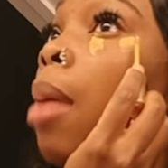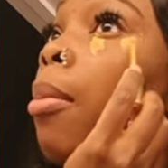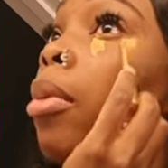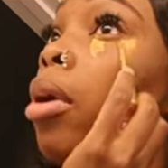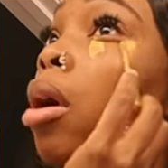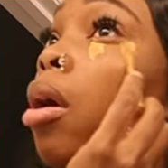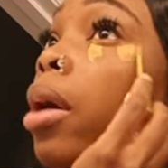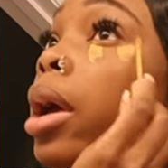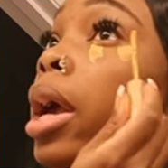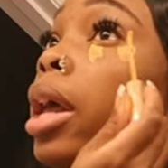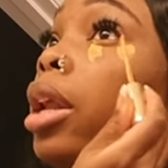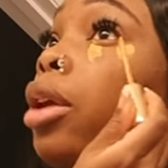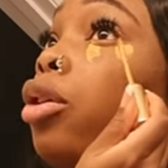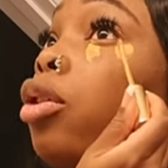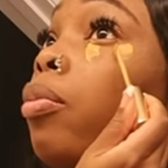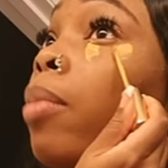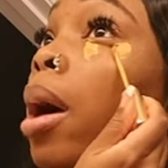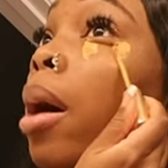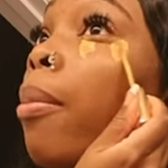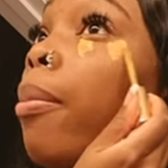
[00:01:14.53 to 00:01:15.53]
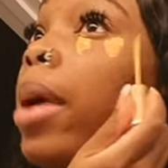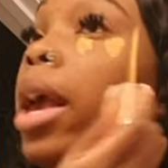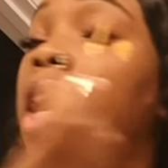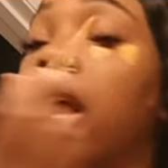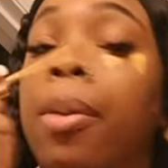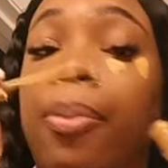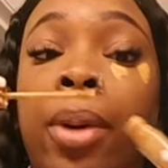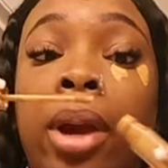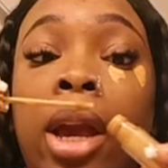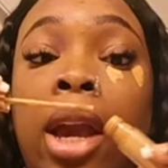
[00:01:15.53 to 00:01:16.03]
I'm gonna go ahead and do my
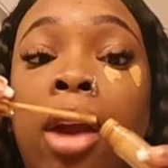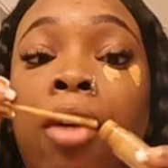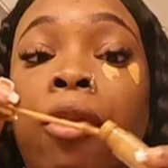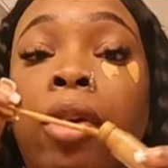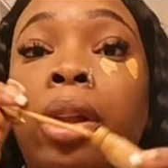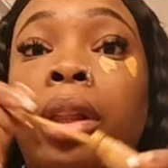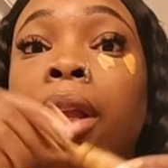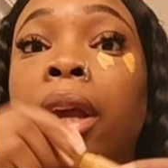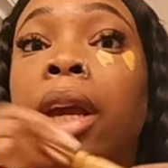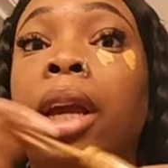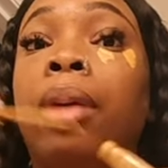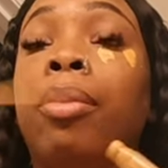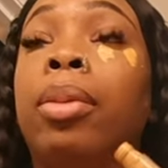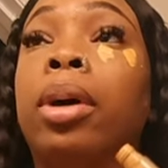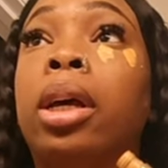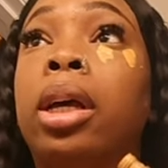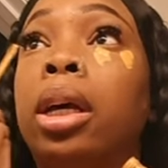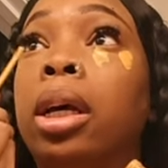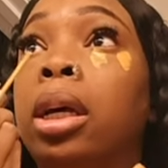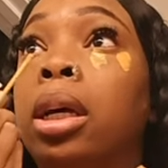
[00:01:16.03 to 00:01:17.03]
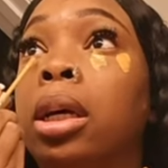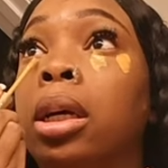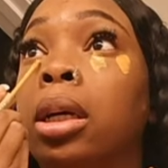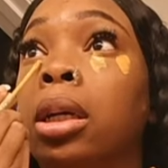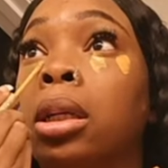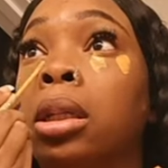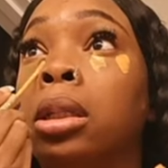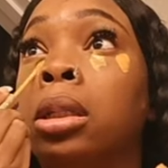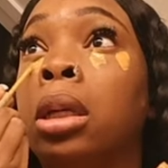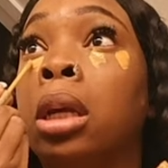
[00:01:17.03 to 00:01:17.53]
makeup and everything
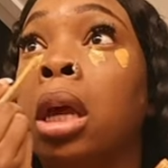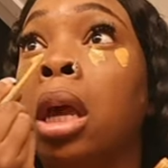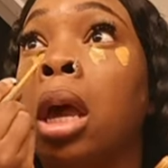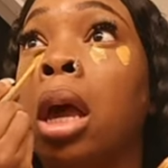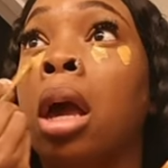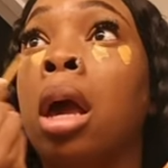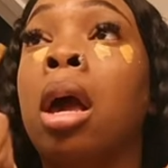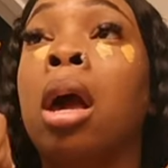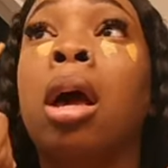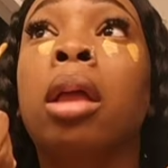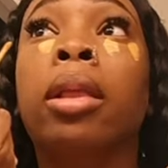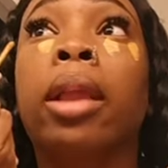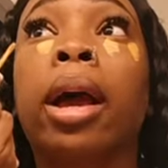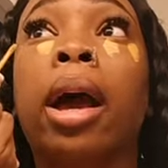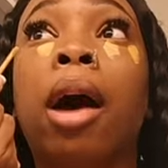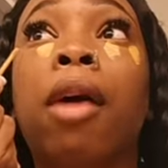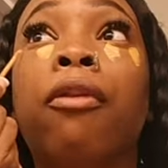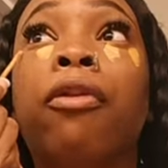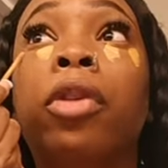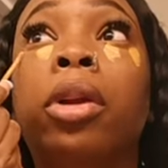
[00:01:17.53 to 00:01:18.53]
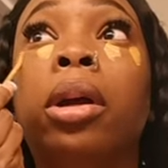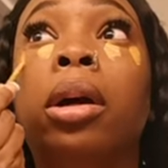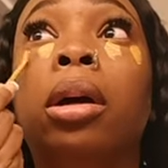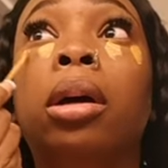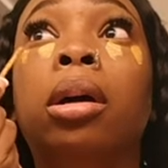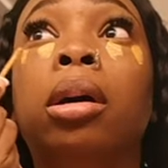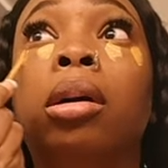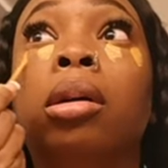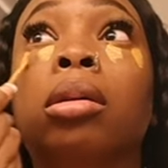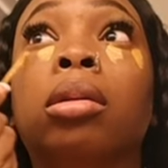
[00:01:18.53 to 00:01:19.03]
because like I'm
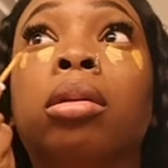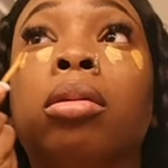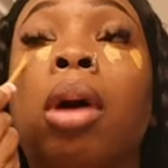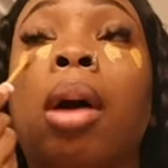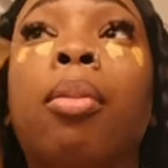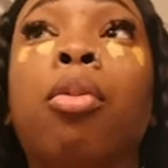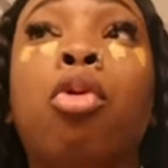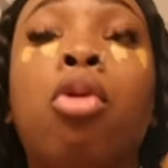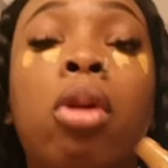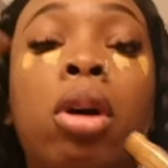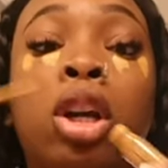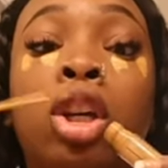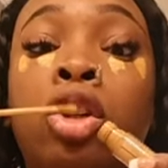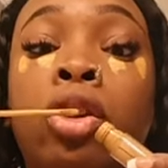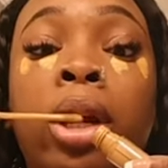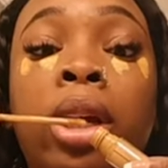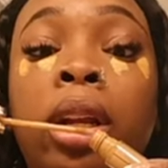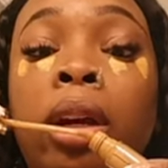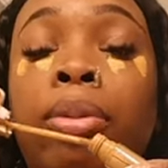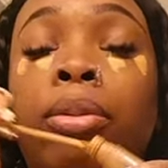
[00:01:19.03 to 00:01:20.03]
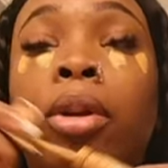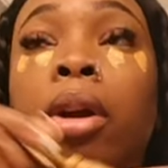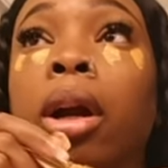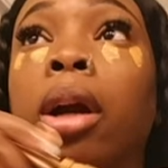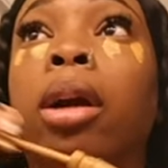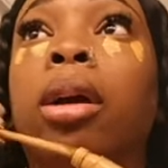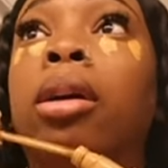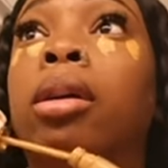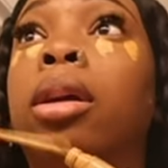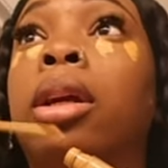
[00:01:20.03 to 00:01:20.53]
finna, I'm going straight up
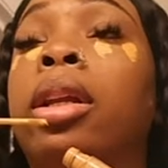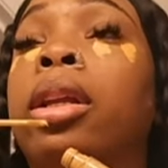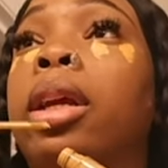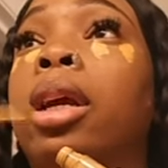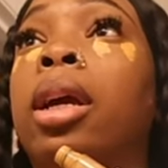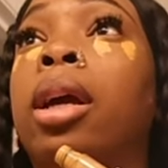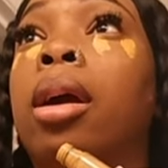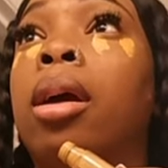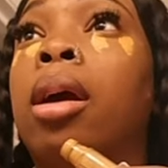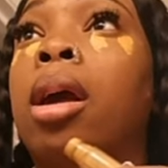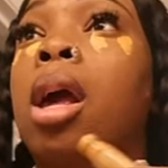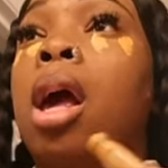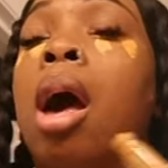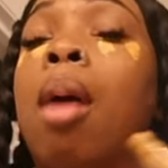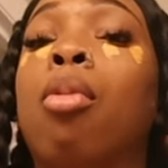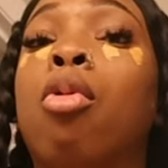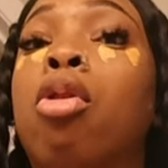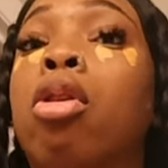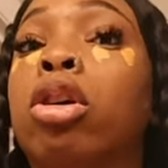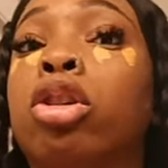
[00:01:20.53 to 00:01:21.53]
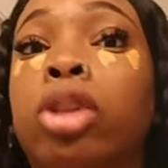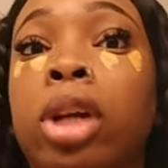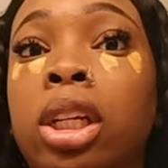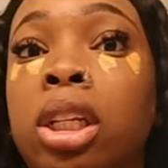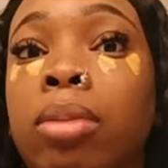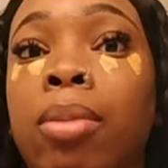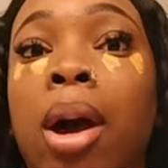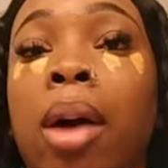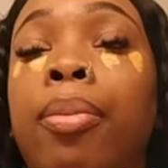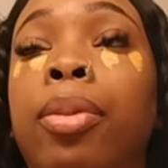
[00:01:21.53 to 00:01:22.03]
there and then I'm going straight
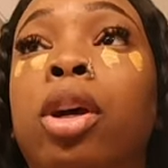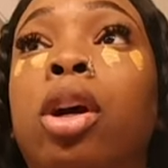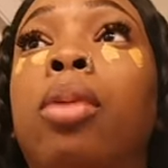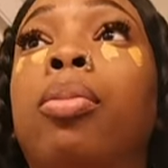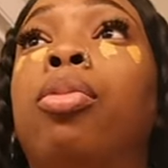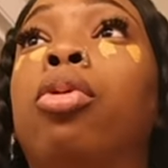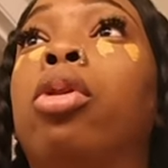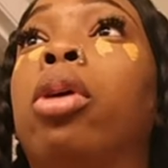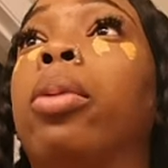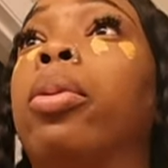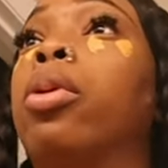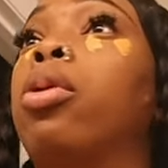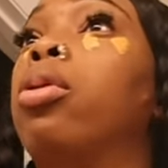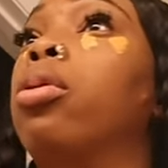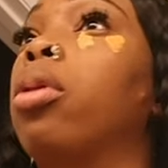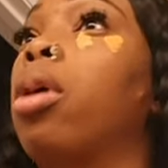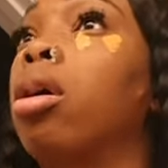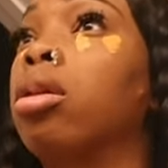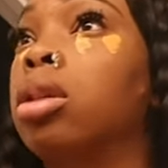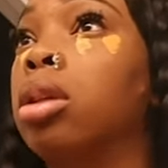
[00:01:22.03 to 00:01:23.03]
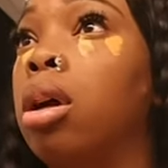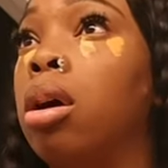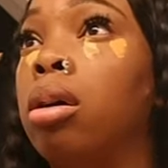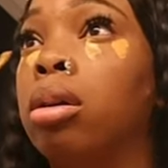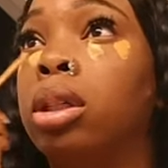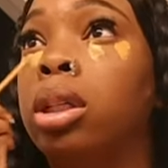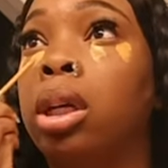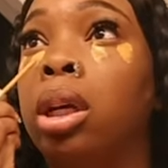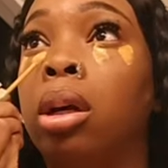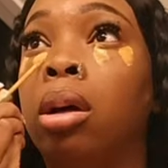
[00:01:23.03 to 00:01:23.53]
to my billboard. We're gonna go to the
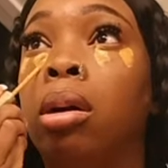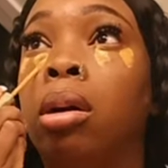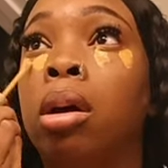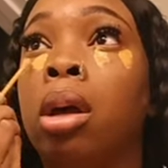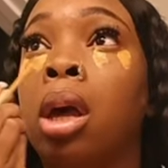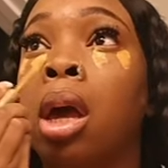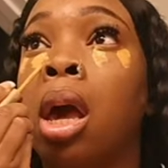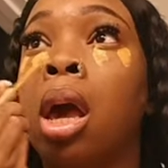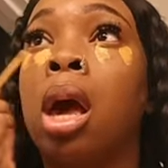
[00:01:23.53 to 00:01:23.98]
hotel.